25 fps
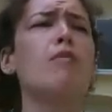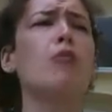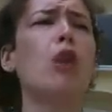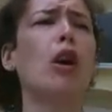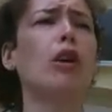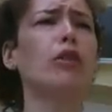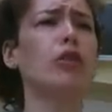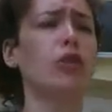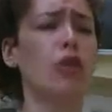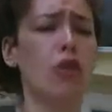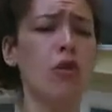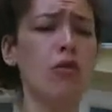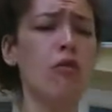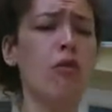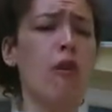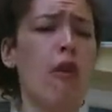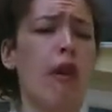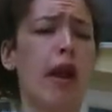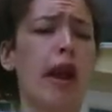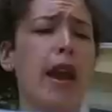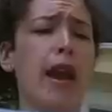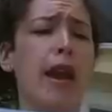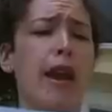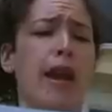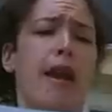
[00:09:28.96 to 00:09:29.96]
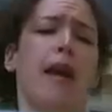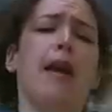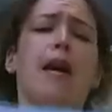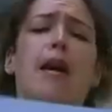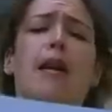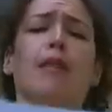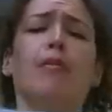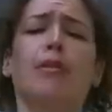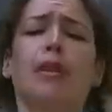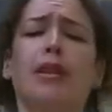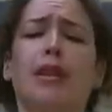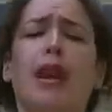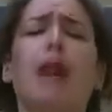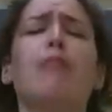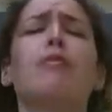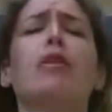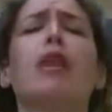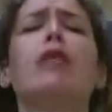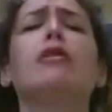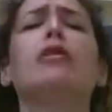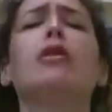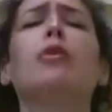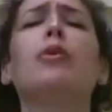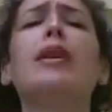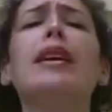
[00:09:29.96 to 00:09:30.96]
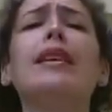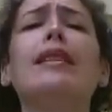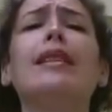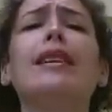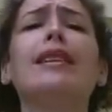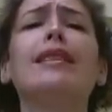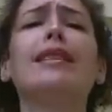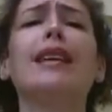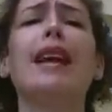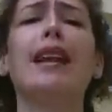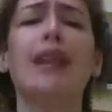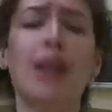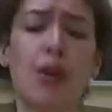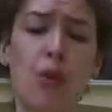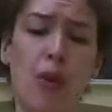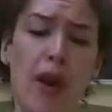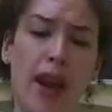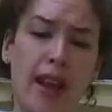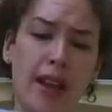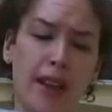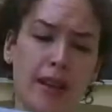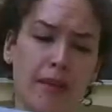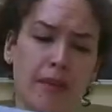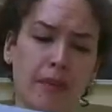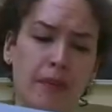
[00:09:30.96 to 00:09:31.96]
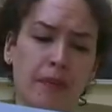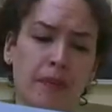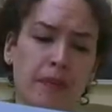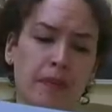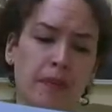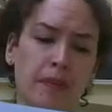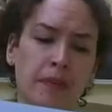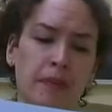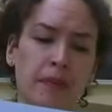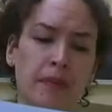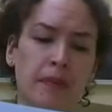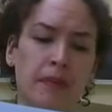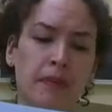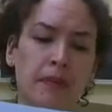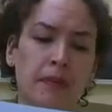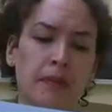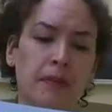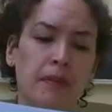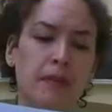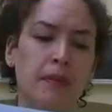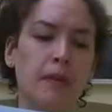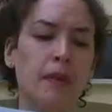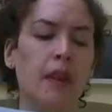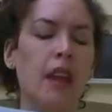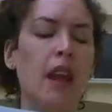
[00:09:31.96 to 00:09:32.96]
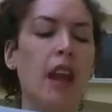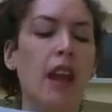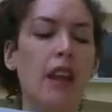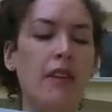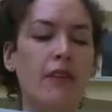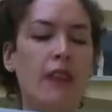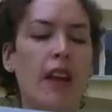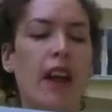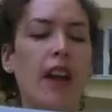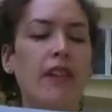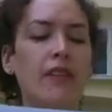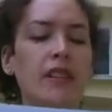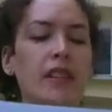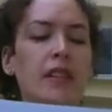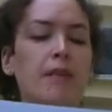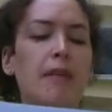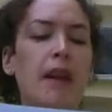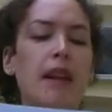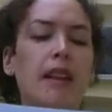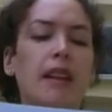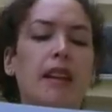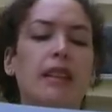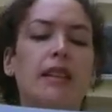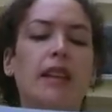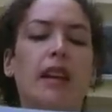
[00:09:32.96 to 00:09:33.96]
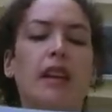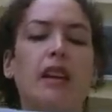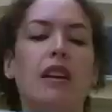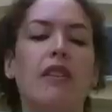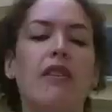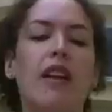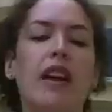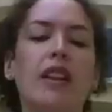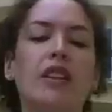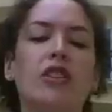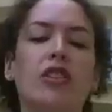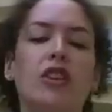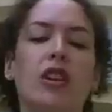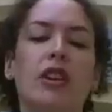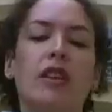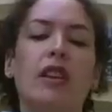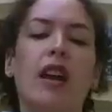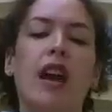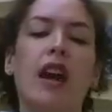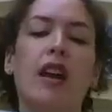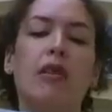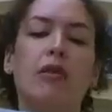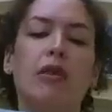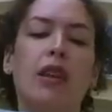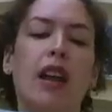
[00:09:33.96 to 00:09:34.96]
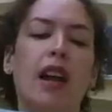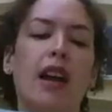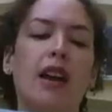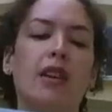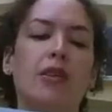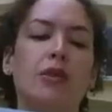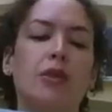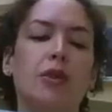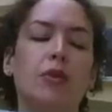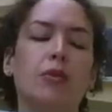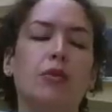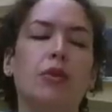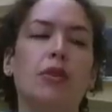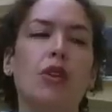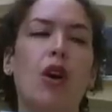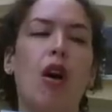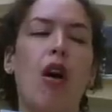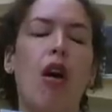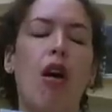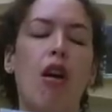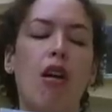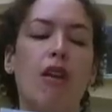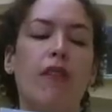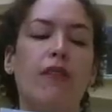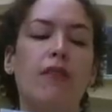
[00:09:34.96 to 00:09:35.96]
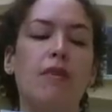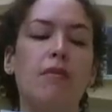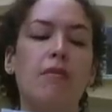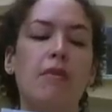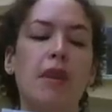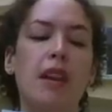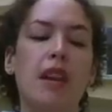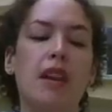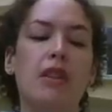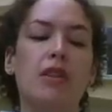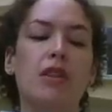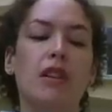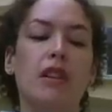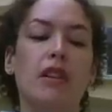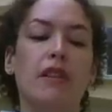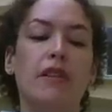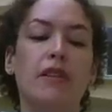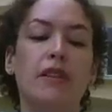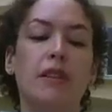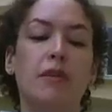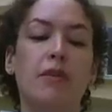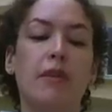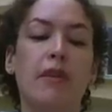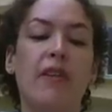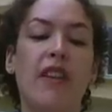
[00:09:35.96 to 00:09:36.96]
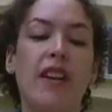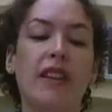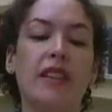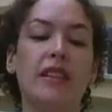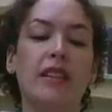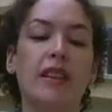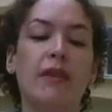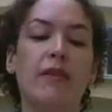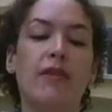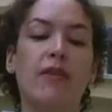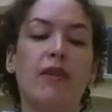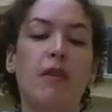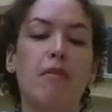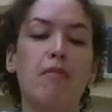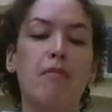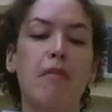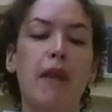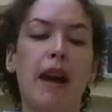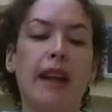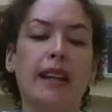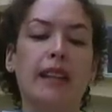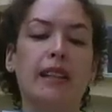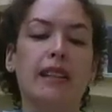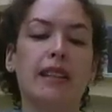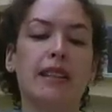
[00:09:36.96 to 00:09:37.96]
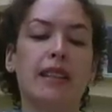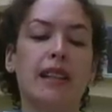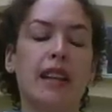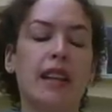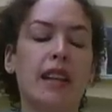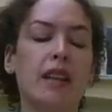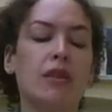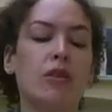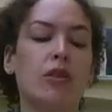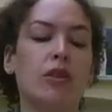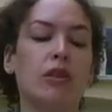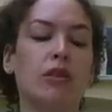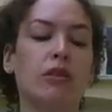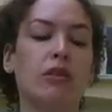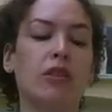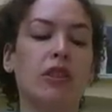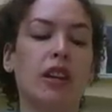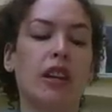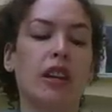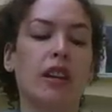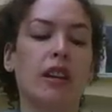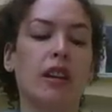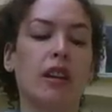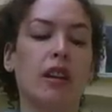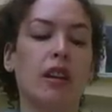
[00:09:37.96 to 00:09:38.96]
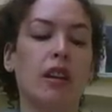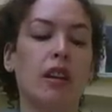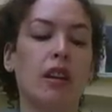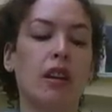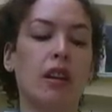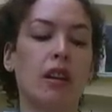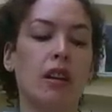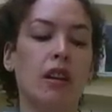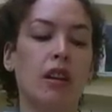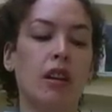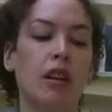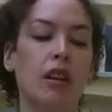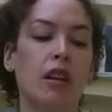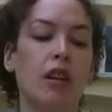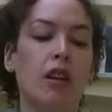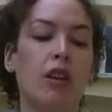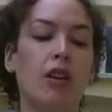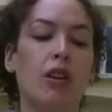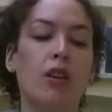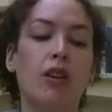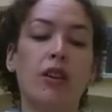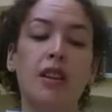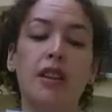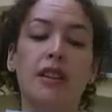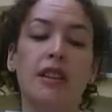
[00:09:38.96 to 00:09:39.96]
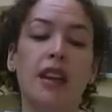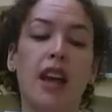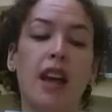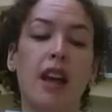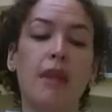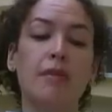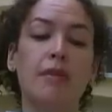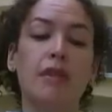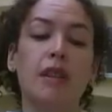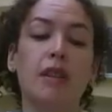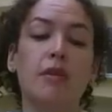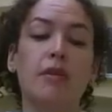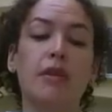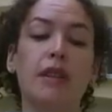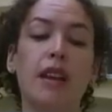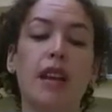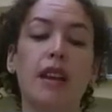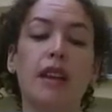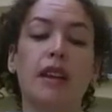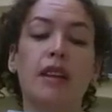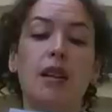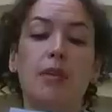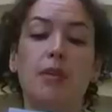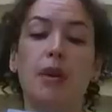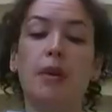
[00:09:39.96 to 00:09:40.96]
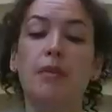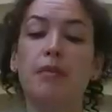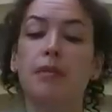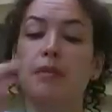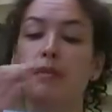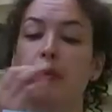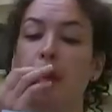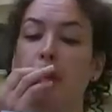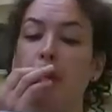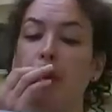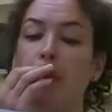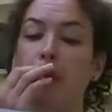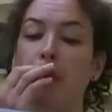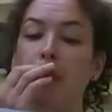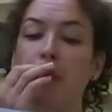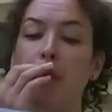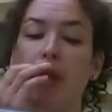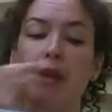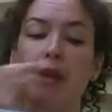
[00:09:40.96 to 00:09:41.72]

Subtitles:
I'm not hungry, but I'm going to eat this anyway. Having to make that declaration out loud would often be enough to prevent him from mindlessly indulging. Other times he would take a nibble,